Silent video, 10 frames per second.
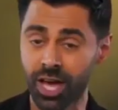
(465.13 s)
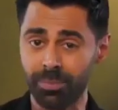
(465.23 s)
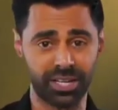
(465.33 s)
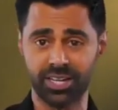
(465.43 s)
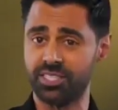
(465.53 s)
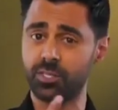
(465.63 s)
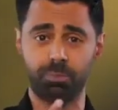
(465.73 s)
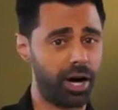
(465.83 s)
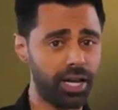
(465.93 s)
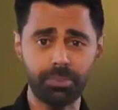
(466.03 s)
because this
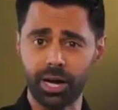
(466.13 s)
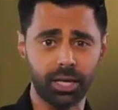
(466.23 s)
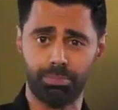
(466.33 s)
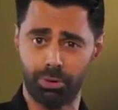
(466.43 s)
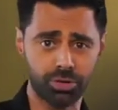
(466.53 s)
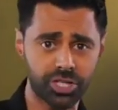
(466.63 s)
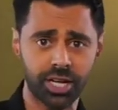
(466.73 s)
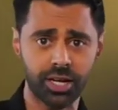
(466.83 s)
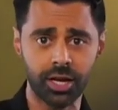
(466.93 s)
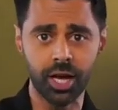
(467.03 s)
buddy-buddy
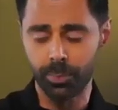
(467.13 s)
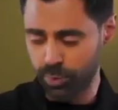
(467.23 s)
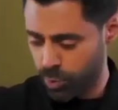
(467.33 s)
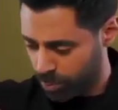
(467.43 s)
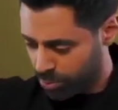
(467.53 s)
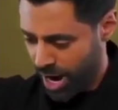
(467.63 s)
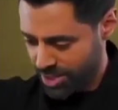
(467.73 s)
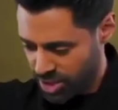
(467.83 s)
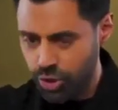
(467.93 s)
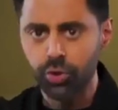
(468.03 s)
bullshit between
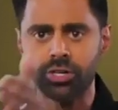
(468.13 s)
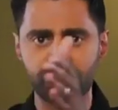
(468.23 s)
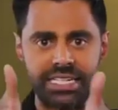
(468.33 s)
prosecutors,